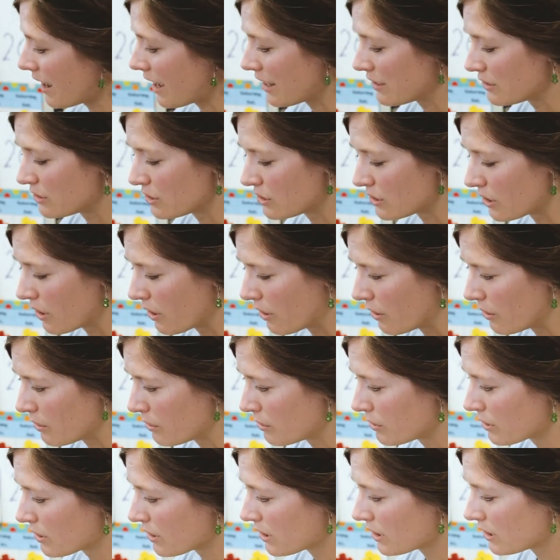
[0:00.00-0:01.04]
and
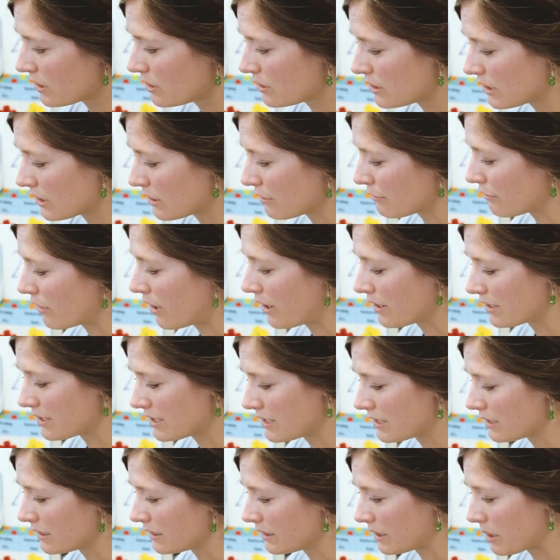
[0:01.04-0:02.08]
so using the
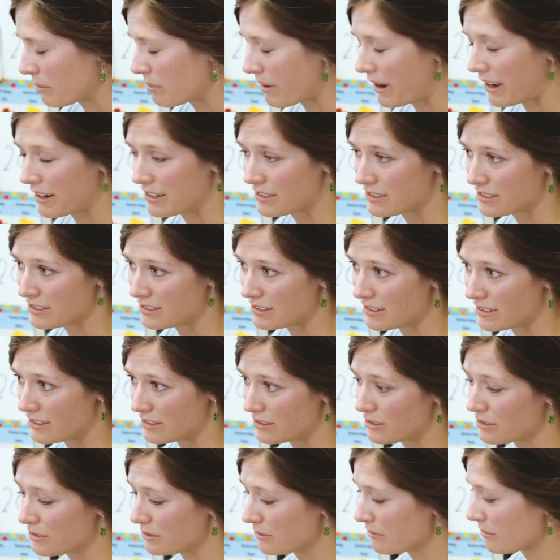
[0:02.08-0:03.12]
frogs and the lily pad is,
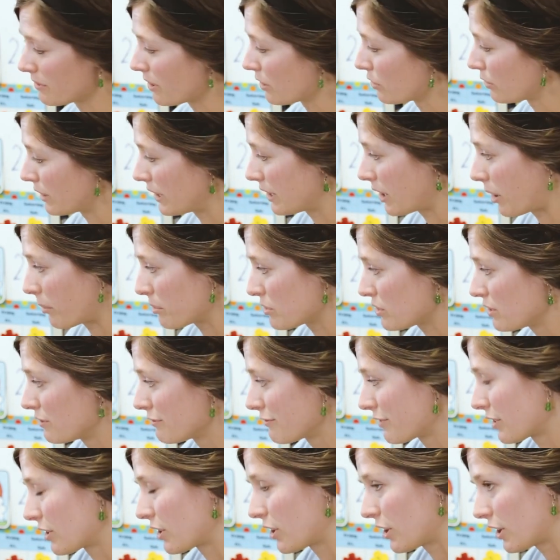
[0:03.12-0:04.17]
is a great option
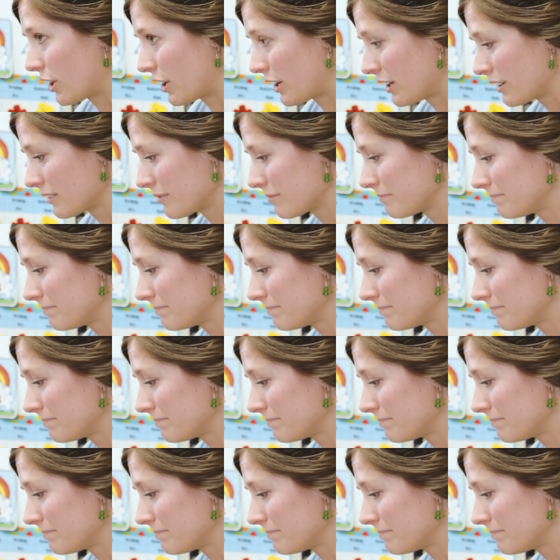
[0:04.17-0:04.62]
for her.